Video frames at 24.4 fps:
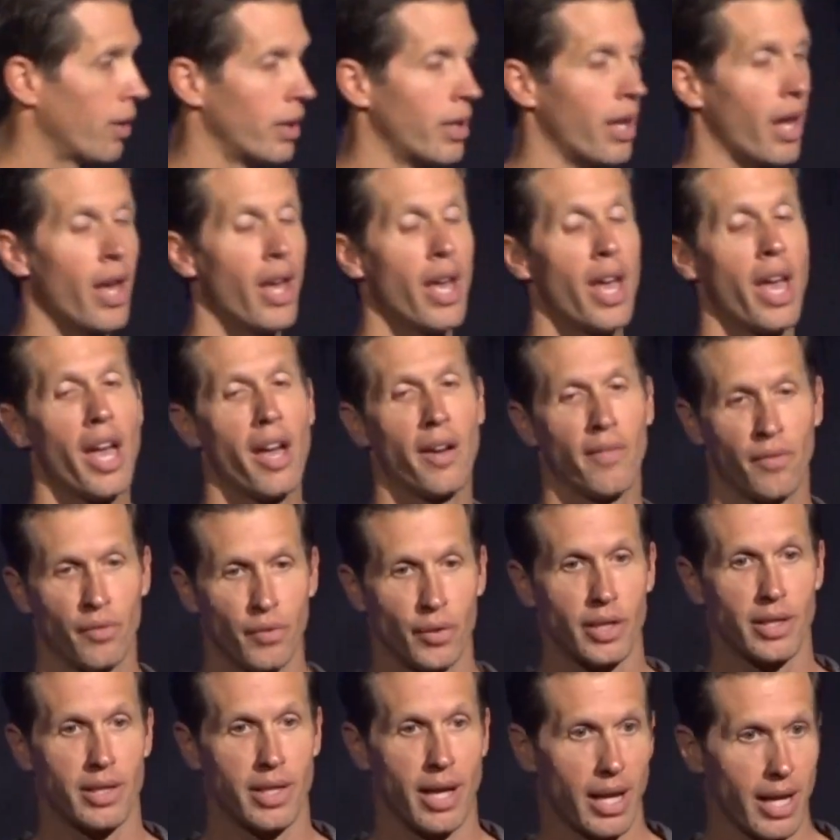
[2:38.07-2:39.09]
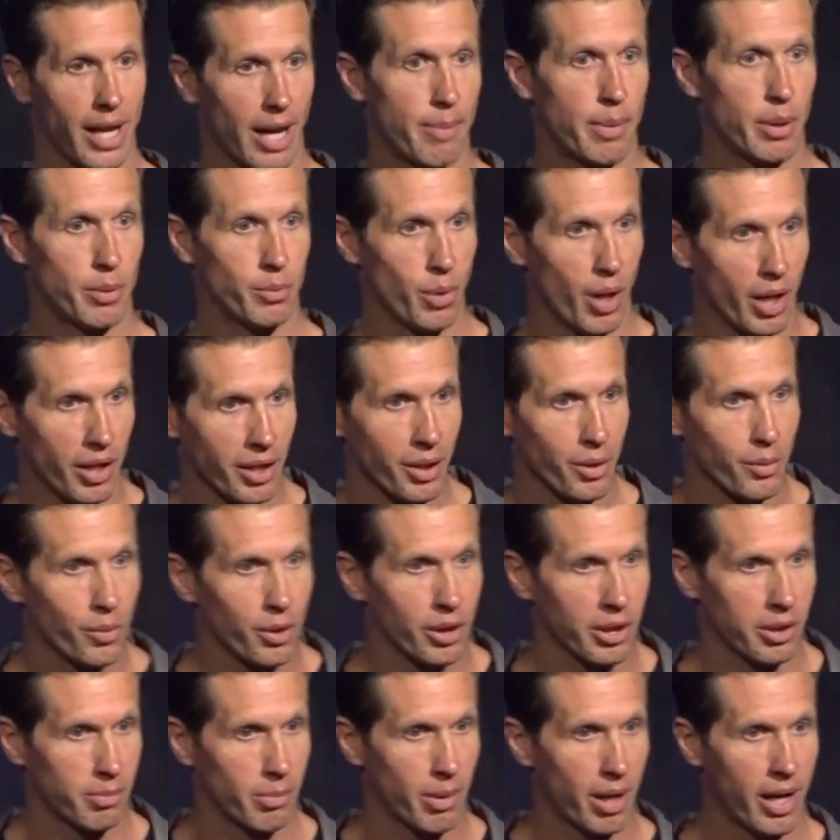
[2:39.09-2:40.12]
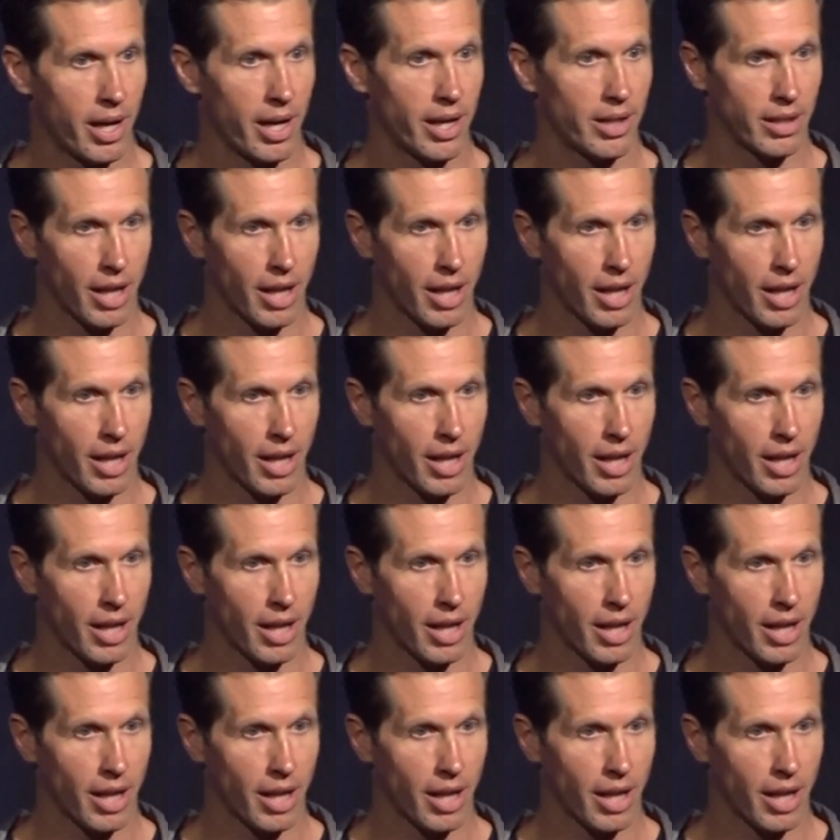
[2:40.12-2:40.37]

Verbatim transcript: And every day I've been running with my